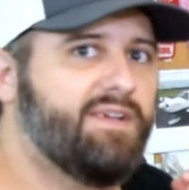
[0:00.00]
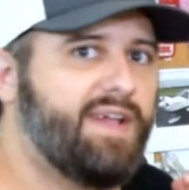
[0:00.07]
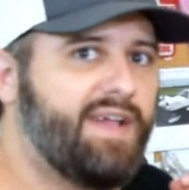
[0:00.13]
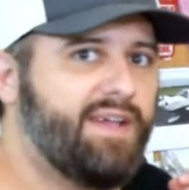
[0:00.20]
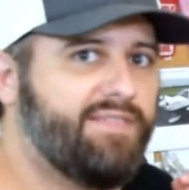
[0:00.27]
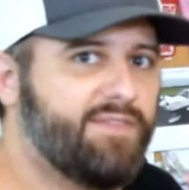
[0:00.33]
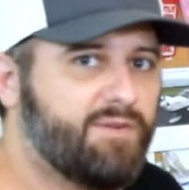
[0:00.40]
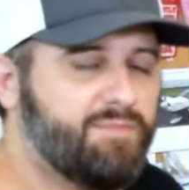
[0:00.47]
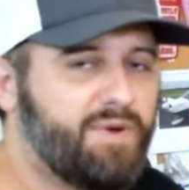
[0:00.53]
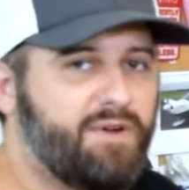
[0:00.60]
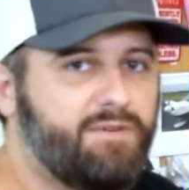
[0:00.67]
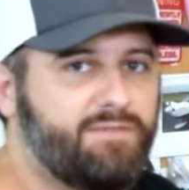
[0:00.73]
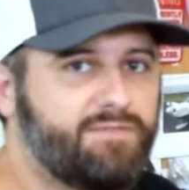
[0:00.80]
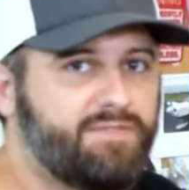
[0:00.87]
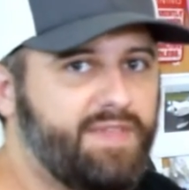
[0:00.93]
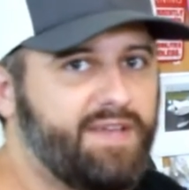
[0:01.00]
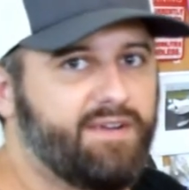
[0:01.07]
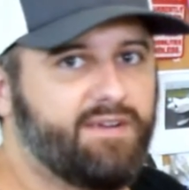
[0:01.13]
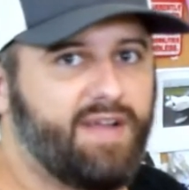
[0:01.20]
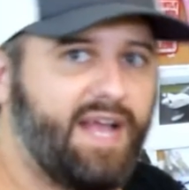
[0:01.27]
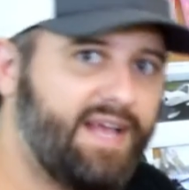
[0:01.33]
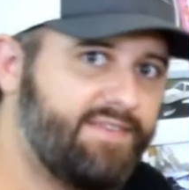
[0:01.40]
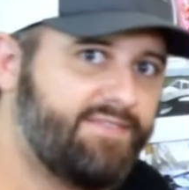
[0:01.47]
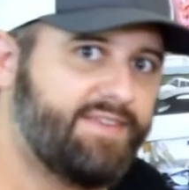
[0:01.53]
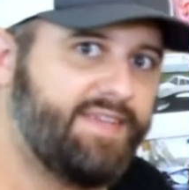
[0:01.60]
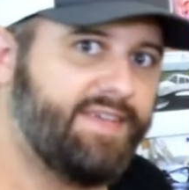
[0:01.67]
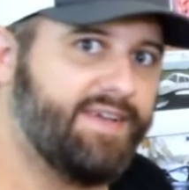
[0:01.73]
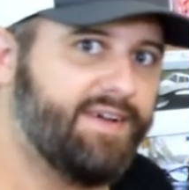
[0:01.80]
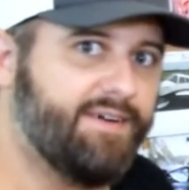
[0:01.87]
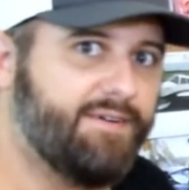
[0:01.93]
and they'll post their
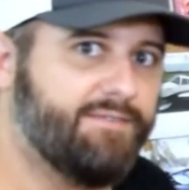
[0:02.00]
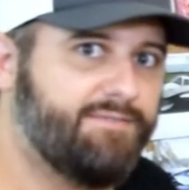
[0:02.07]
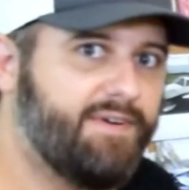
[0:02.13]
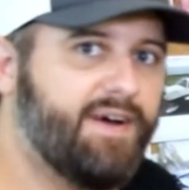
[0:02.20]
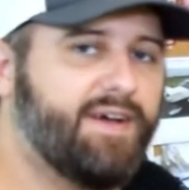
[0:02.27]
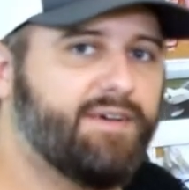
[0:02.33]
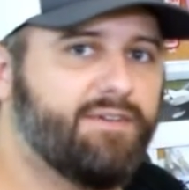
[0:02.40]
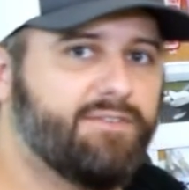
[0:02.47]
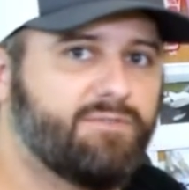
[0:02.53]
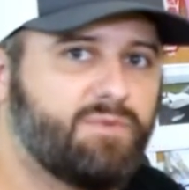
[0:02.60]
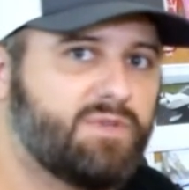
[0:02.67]
STL files,